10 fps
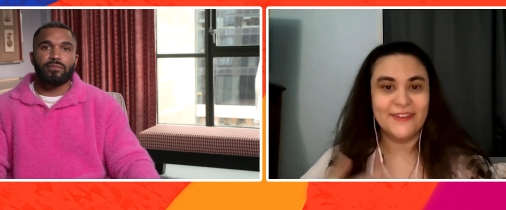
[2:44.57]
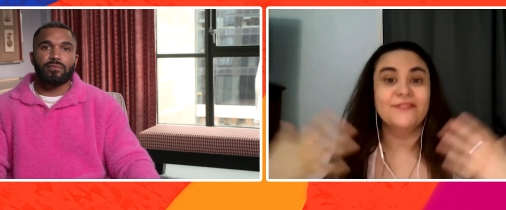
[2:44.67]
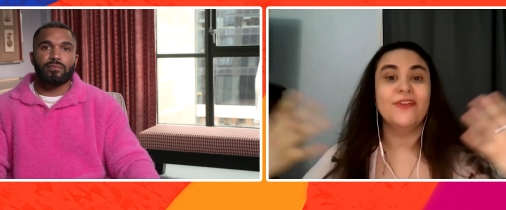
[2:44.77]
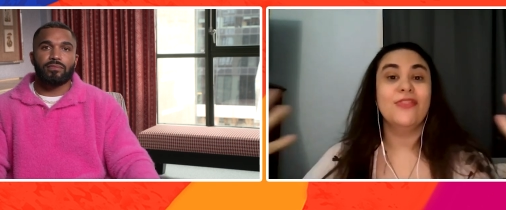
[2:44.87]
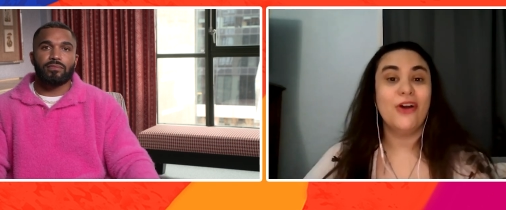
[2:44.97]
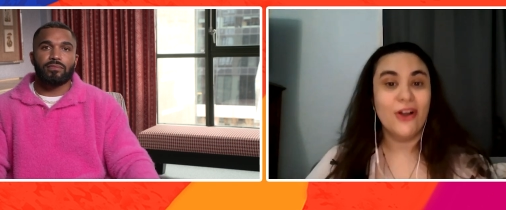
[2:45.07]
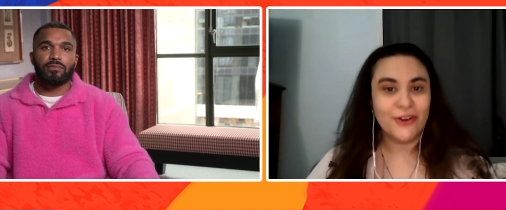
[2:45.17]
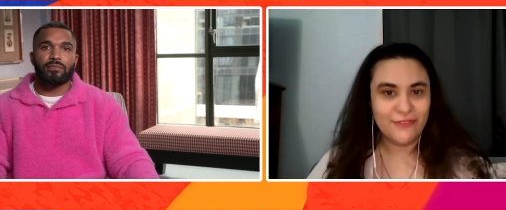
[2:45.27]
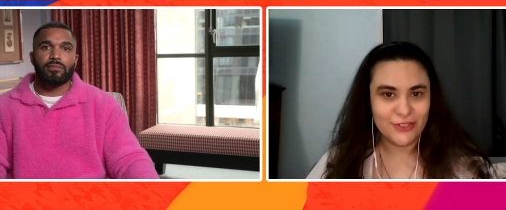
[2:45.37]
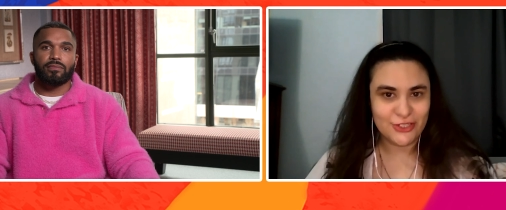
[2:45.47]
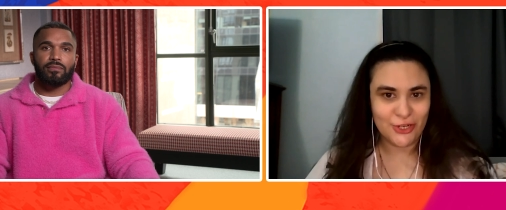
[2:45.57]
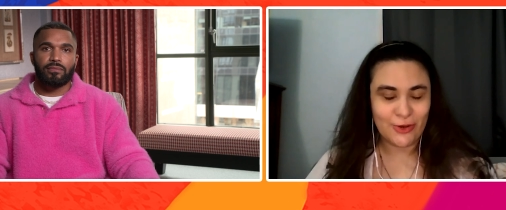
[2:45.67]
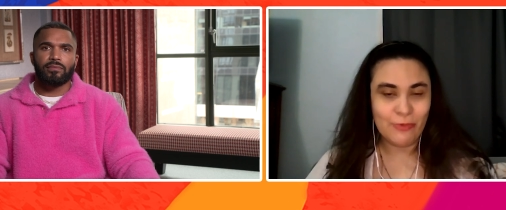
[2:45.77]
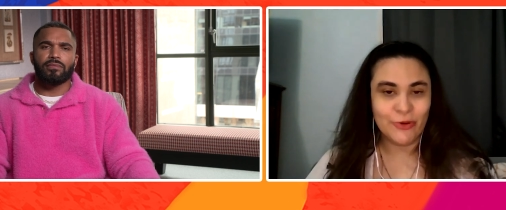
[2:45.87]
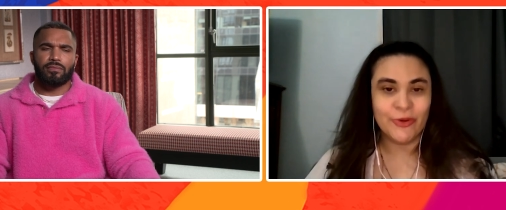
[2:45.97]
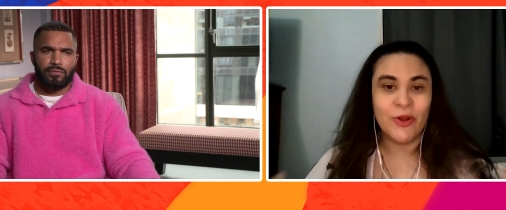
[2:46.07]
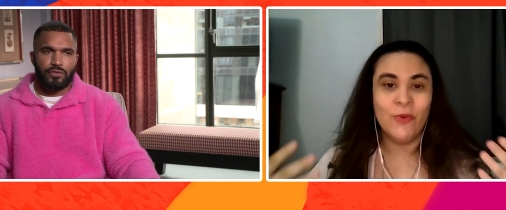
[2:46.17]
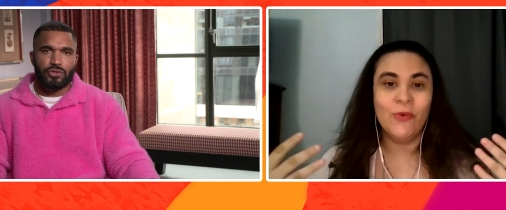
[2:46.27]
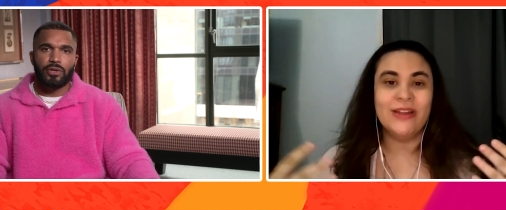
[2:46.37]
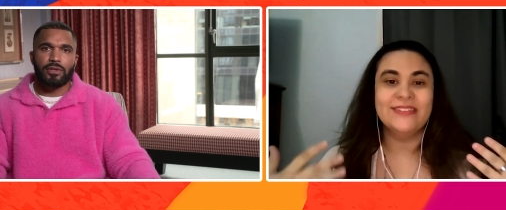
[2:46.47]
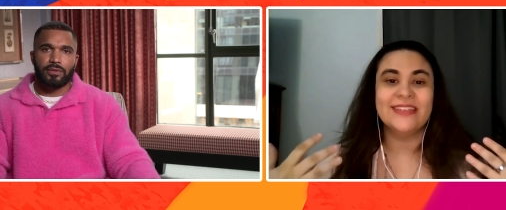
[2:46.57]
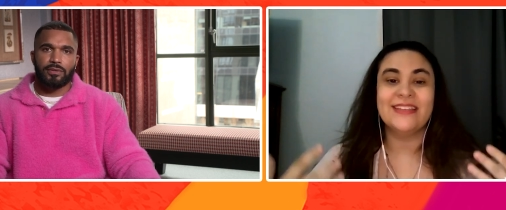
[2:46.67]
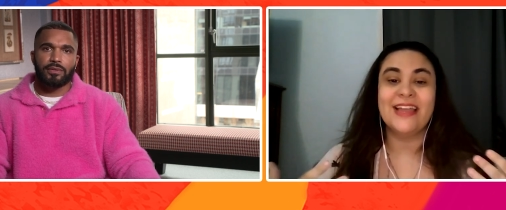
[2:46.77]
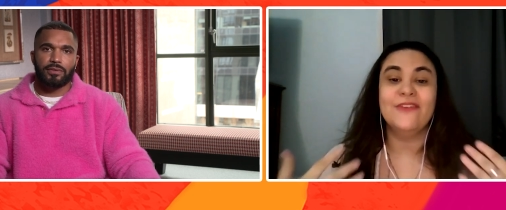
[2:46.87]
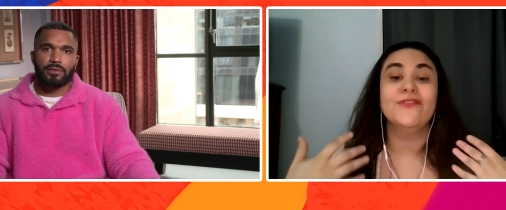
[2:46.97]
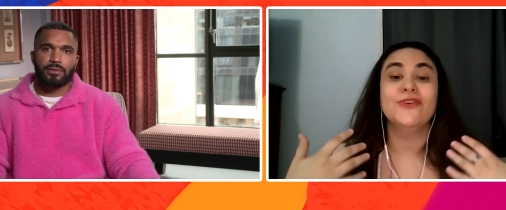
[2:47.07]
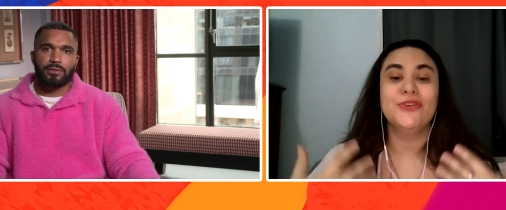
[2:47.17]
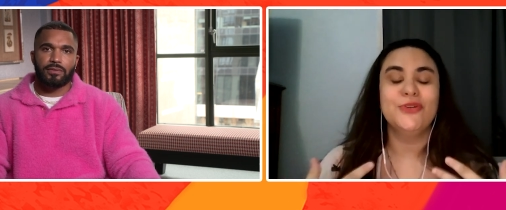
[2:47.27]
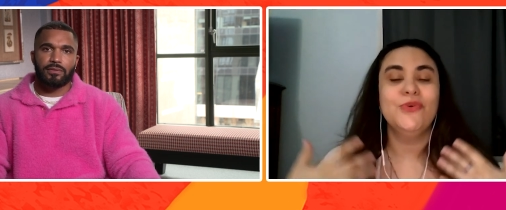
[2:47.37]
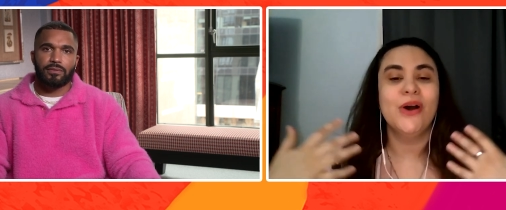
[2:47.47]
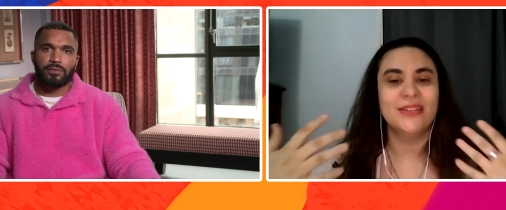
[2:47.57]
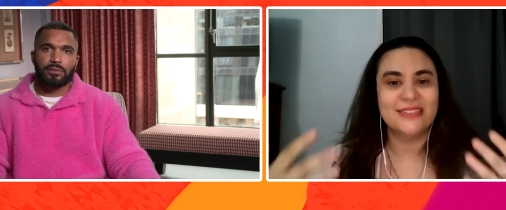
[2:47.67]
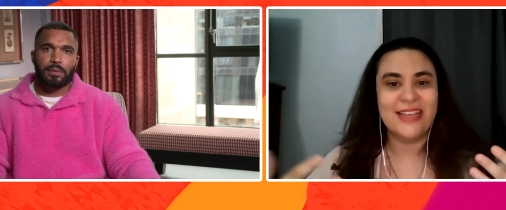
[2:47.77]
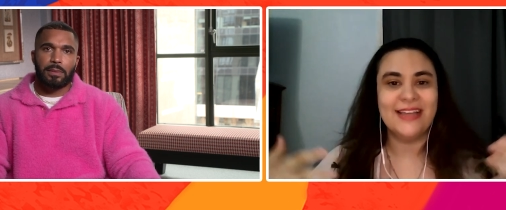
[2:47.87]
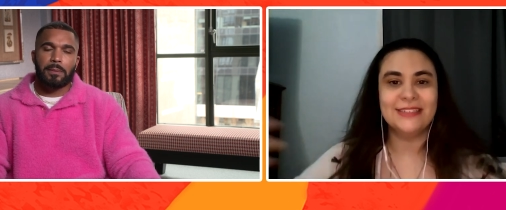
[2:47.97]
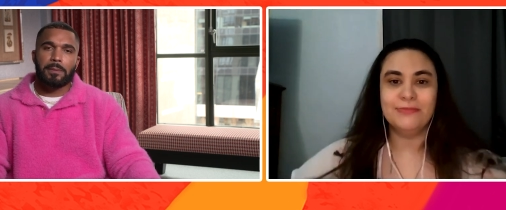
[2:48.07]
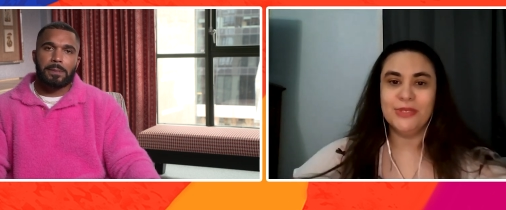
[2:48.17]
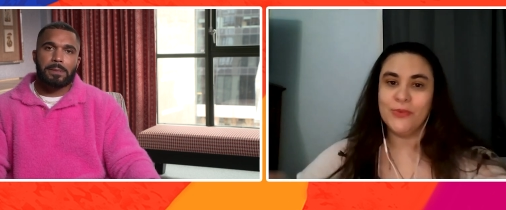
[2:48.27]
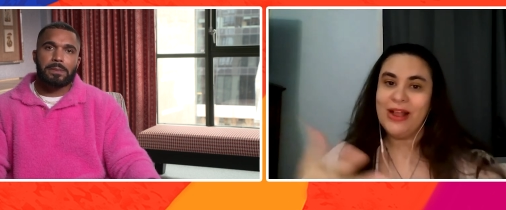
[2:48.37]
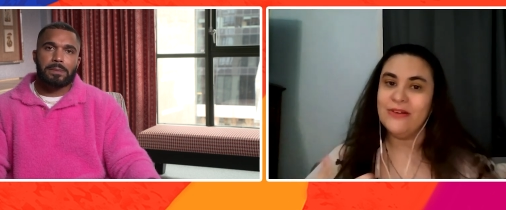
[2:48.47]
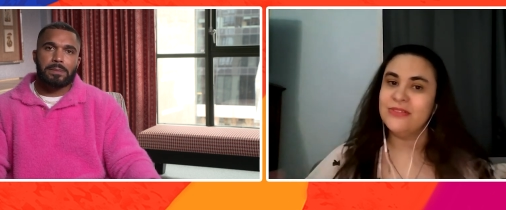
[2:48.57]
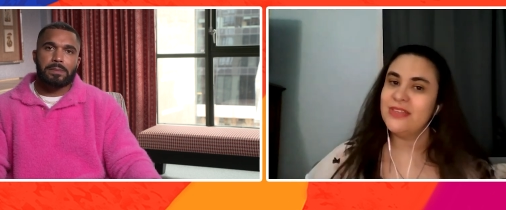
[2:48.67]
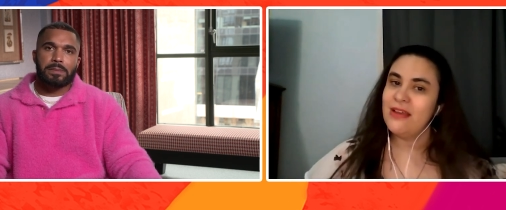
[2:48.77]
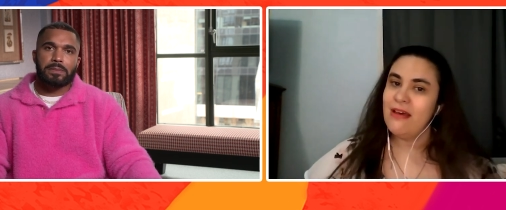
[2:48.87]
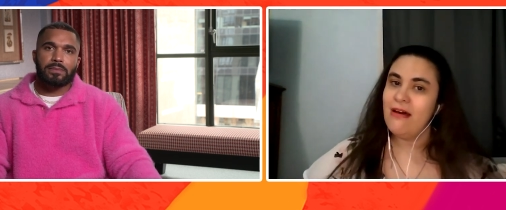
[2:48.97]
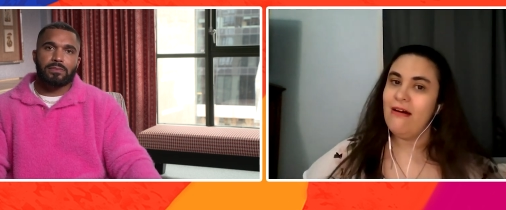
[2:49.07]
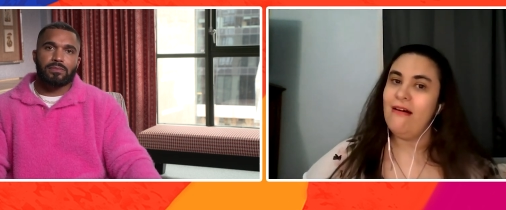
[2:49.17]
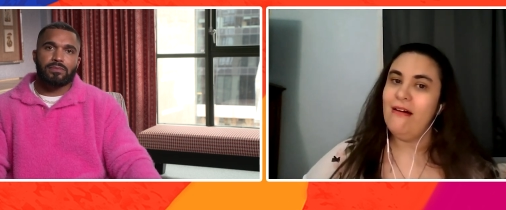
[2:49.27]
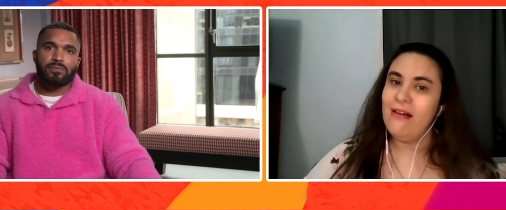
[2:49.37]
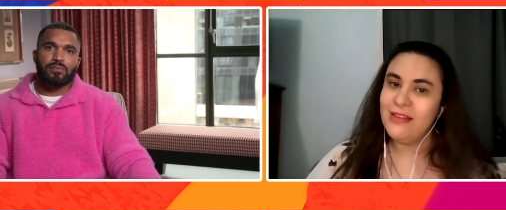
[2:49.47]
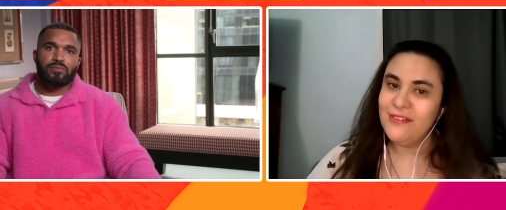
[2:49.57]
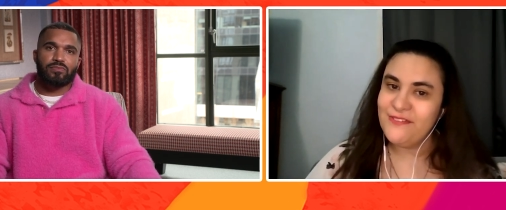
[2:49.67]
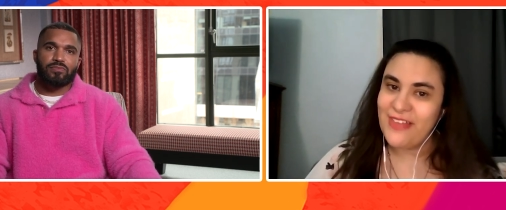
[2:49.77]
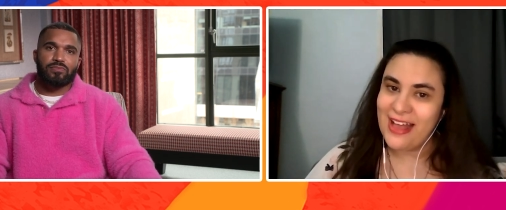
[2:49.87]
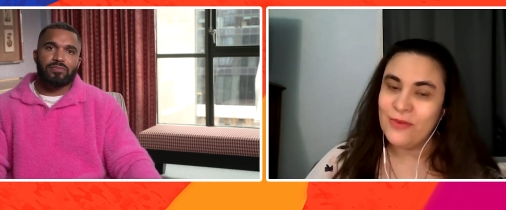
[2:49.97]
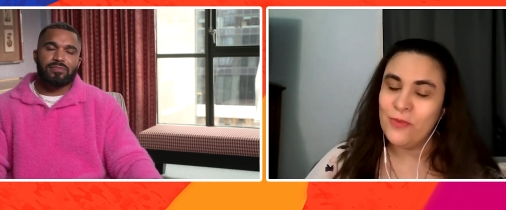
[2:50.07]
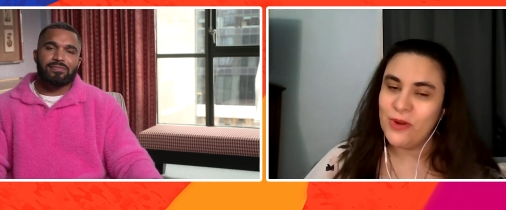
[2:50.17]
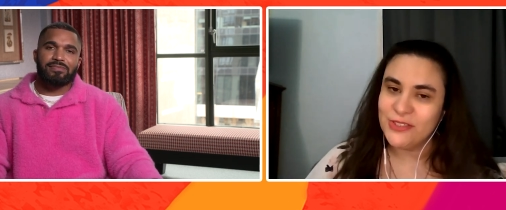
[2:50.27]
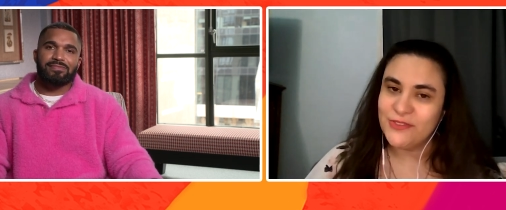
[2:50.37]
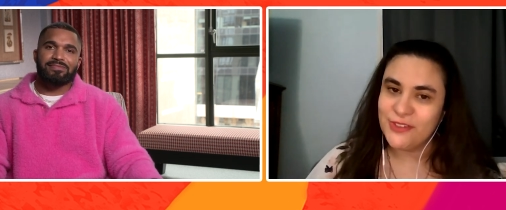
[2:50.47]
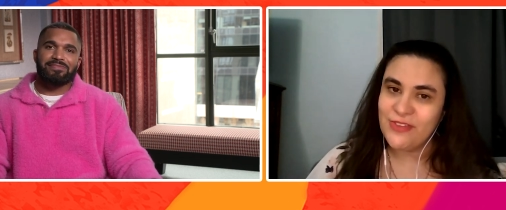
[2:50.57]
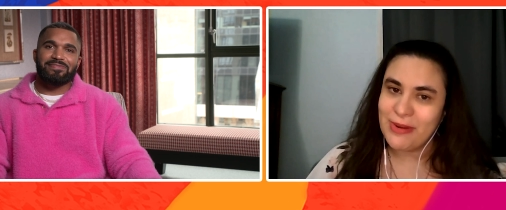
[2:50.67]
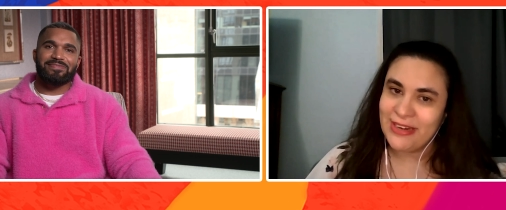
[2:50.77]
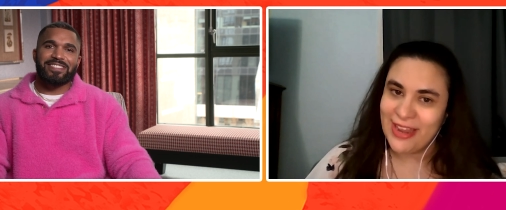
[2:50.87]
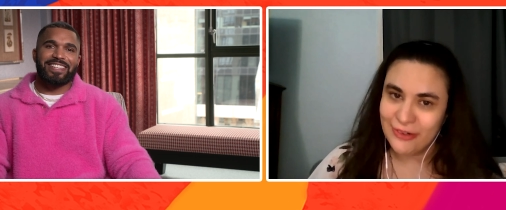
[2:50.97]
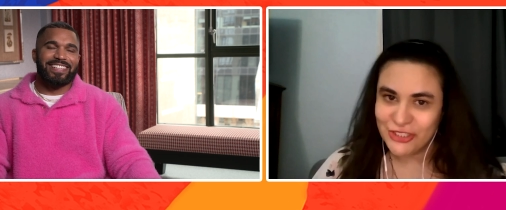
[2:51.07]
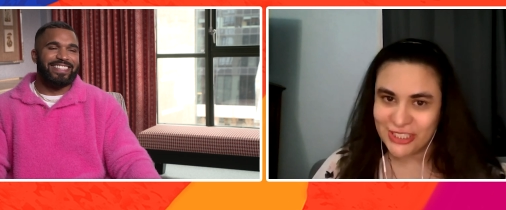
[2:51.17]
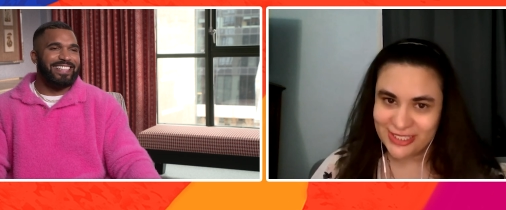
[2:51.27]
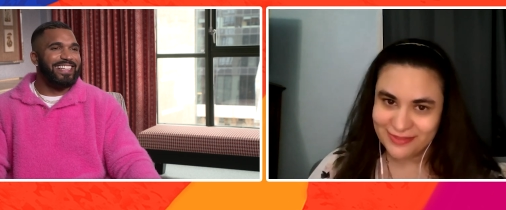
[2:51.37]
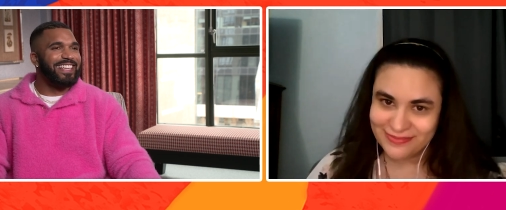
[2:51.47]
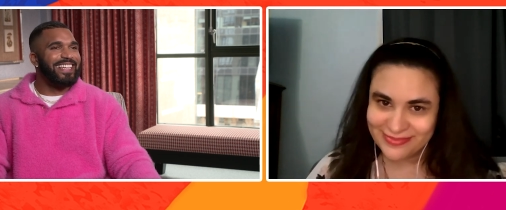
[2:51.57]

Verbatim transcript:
Speaker 1: of the heart of the show. I'm wondering for what sure. is it like for you on set to be around all of that wonderful feminine energy?